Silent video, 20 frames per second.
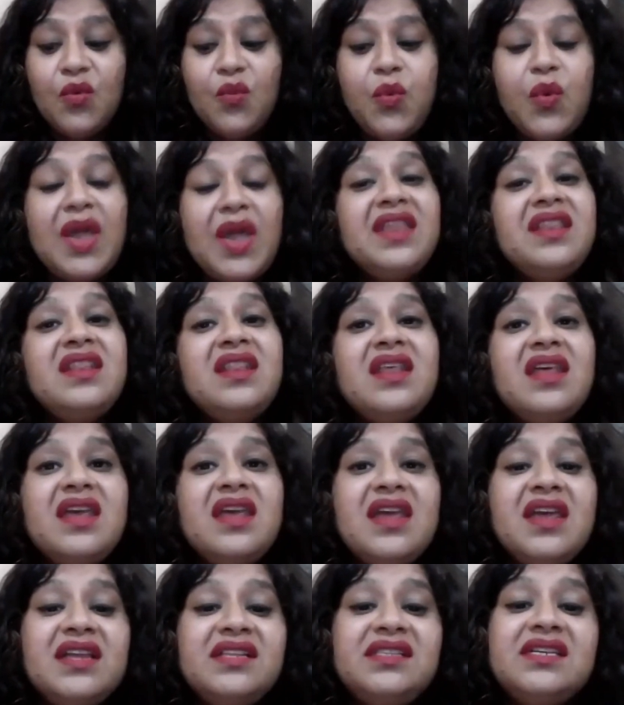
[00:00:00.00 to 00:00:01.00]
When
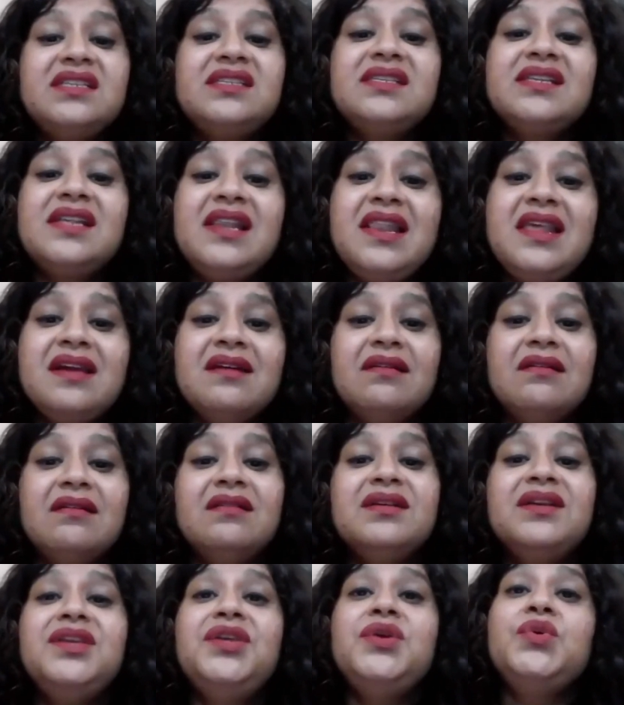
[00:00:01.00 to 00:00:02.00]
it is clear
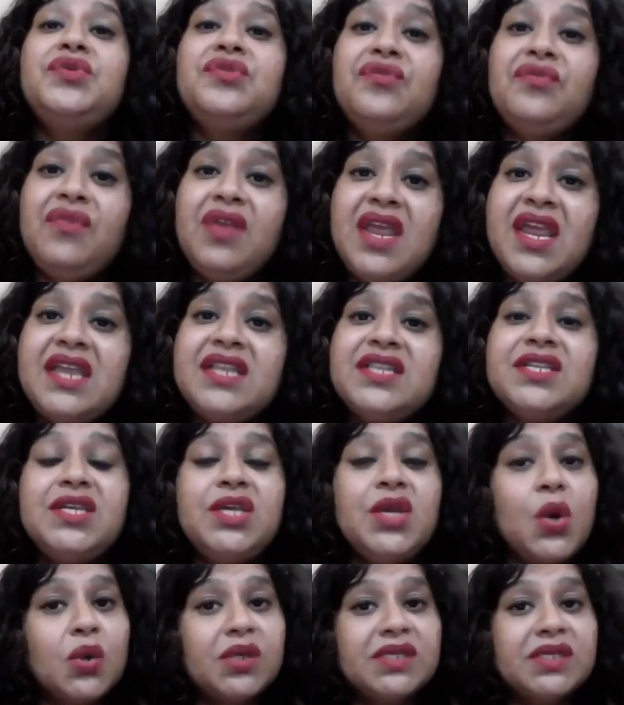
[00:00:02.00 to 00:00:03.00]
you treat
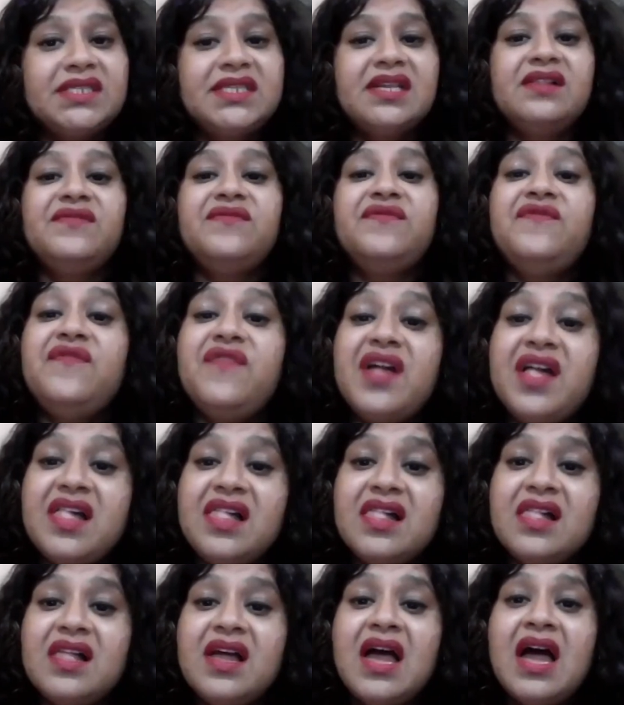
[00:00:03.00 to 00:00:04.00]
yourself
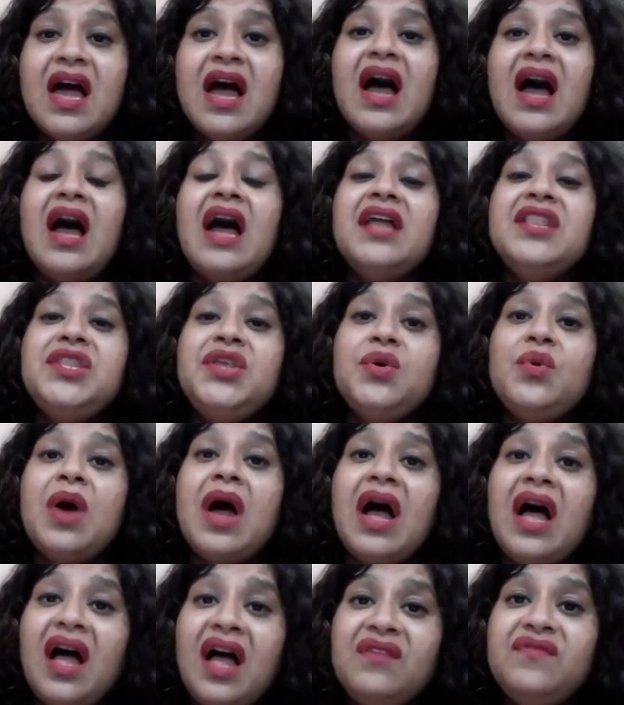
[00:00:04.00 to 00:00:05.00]
well and you
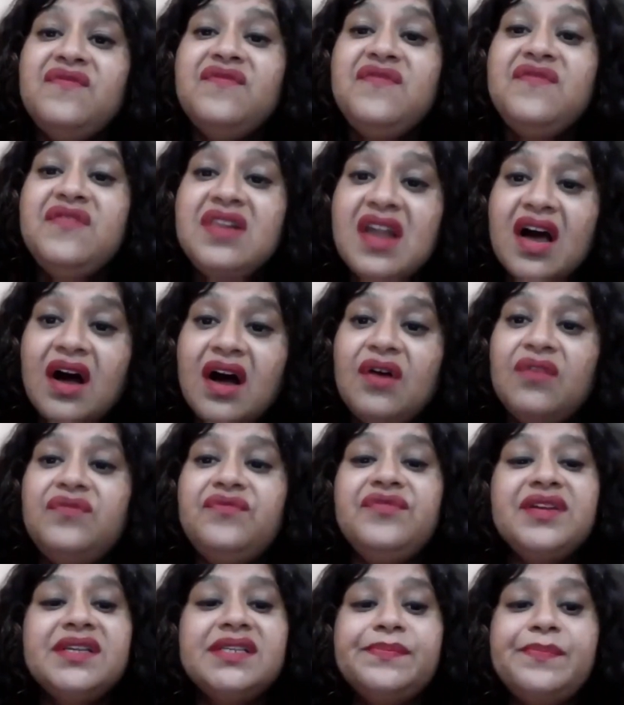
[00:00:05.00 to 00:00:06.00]
have
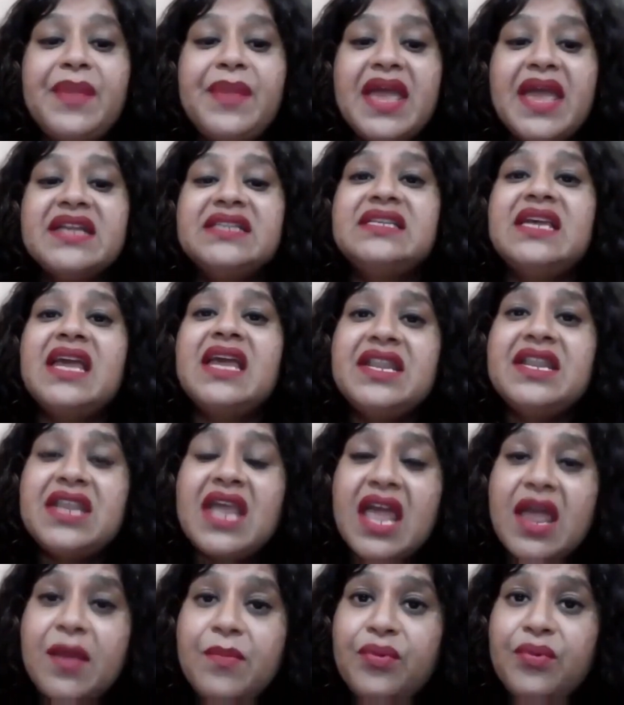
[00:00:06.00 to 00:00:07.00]
love, respect, and
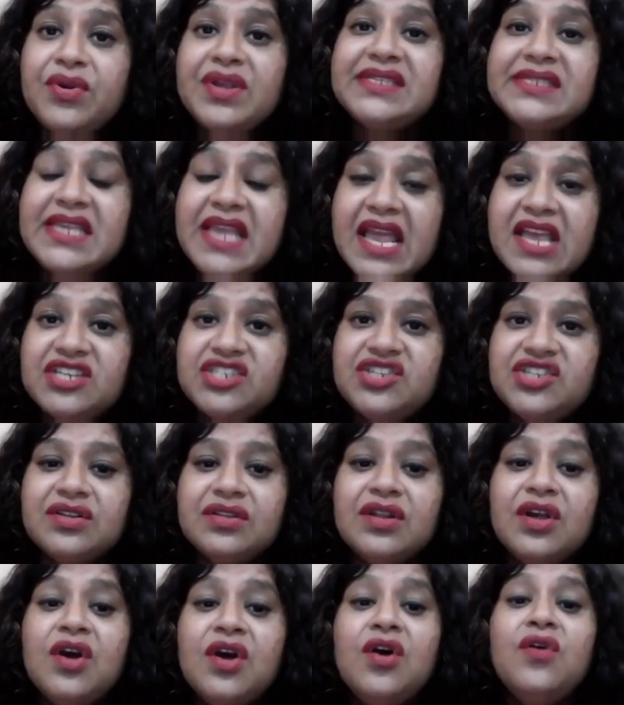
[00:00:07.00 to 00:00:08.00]

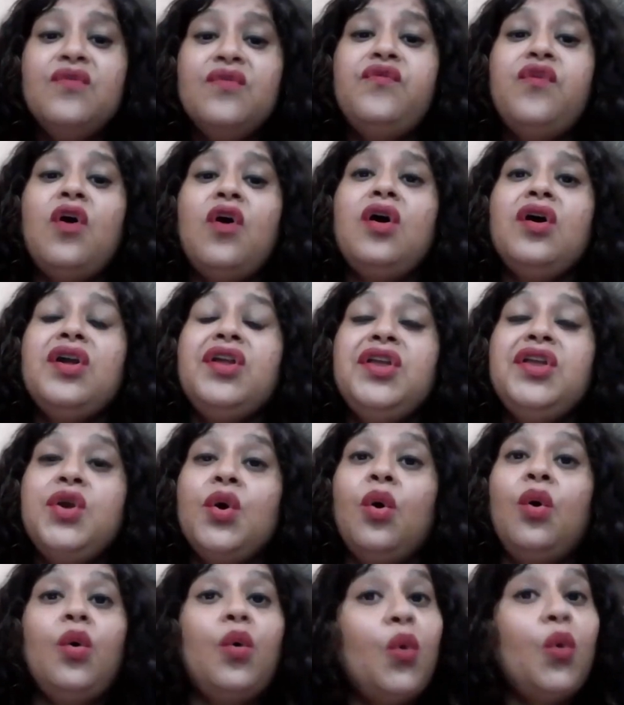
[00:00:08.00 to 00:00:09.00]
appreciation for
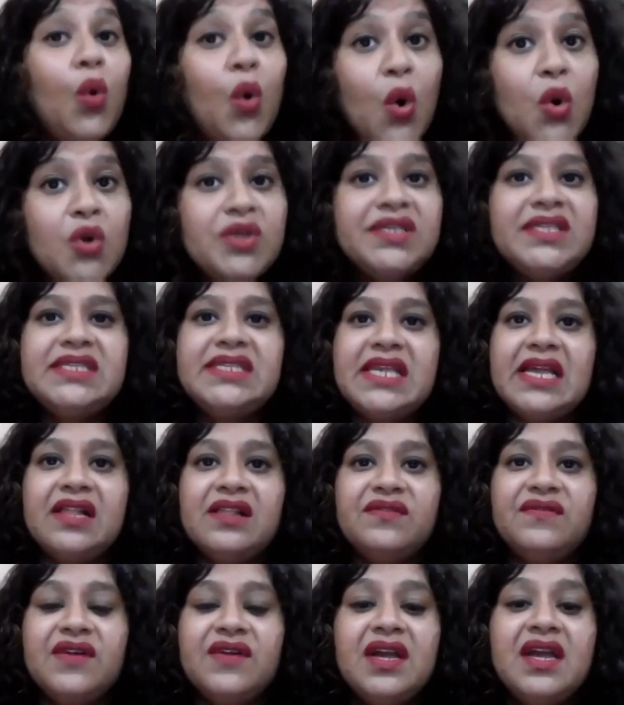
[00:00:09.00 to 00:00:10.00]
your own
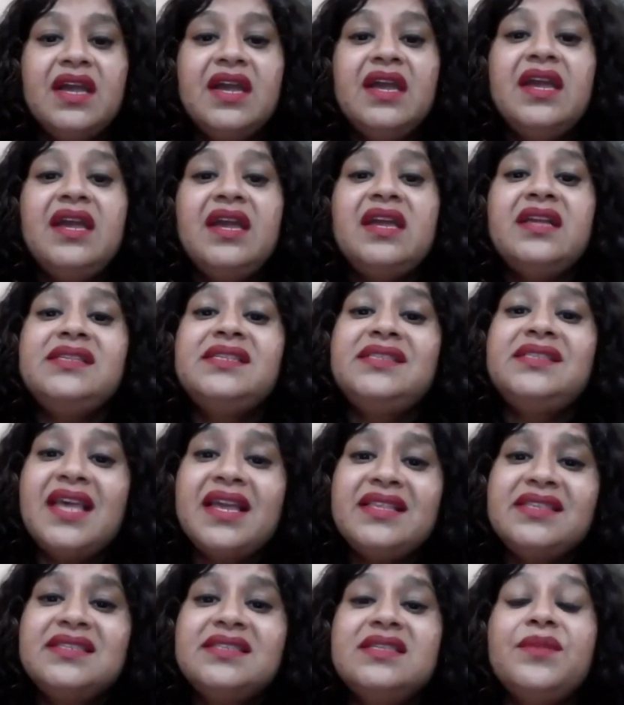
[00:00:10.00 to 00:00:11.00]
self, it
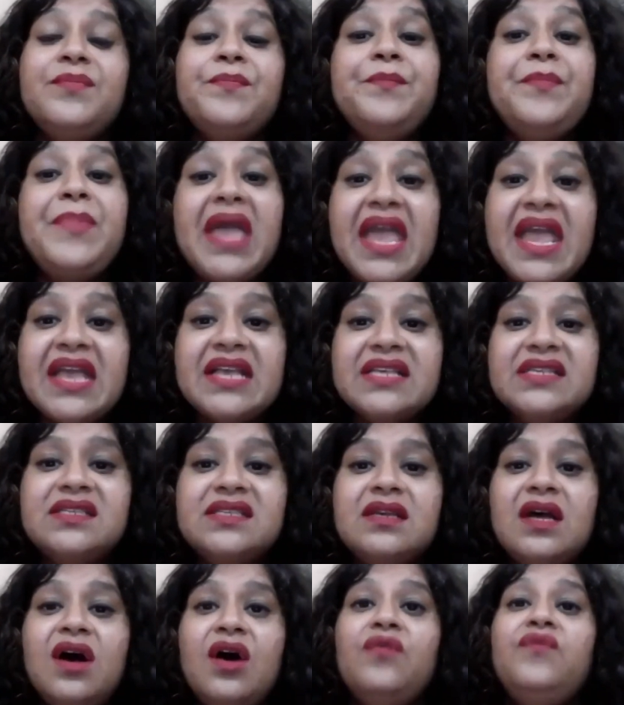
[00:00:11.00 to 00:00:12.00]
sets the base
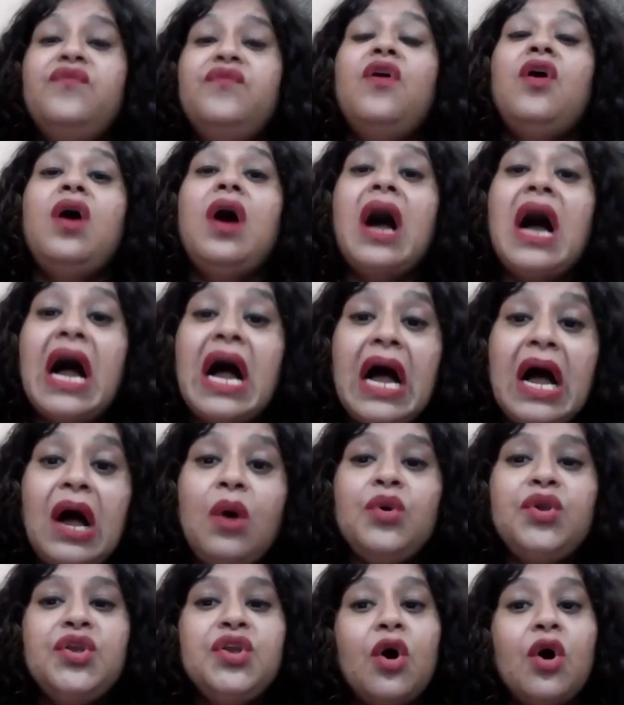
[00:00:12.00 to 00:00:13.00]
for
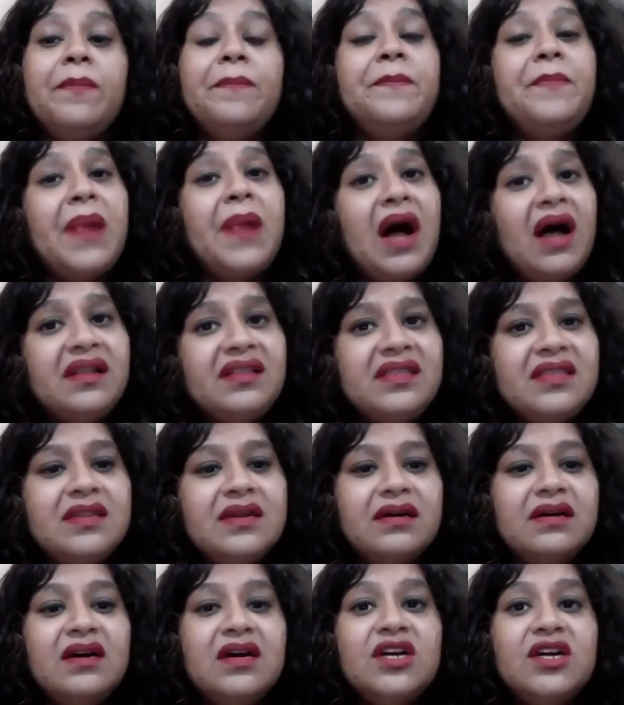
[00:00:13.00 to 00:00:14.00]
how your
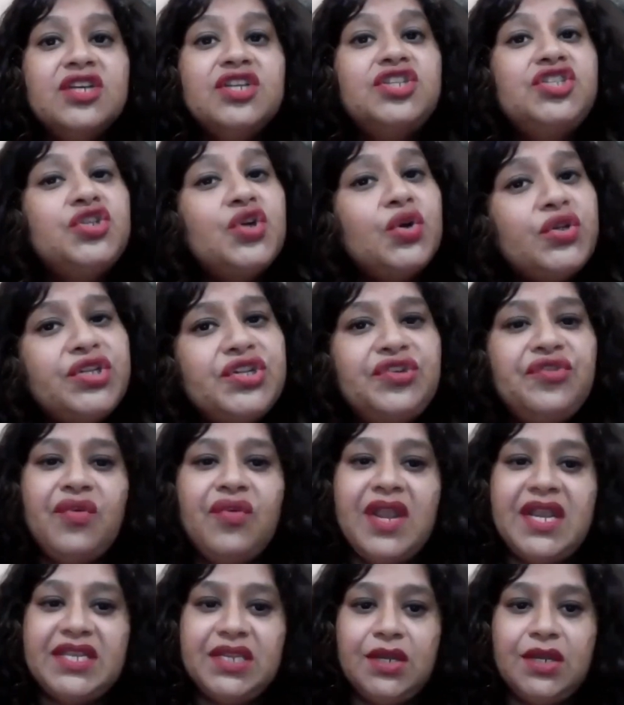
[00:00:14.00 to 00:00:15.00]
partner should
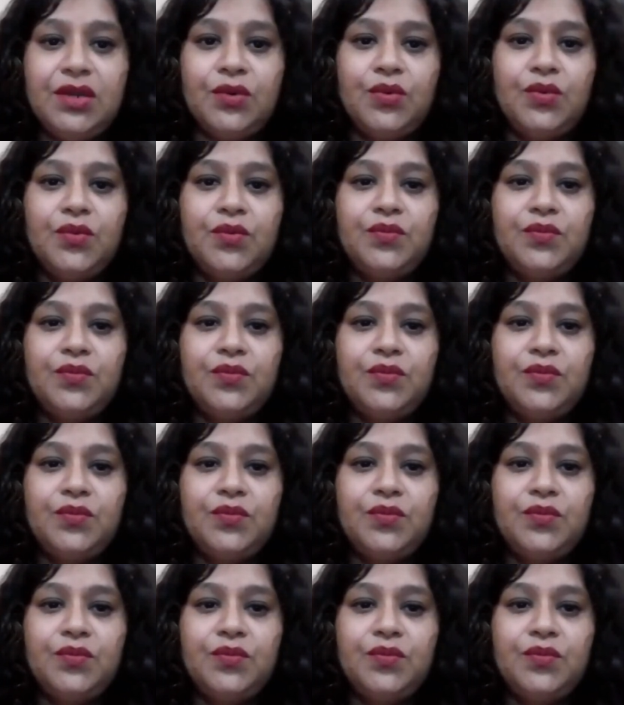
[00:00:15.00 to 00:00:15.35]
treat you.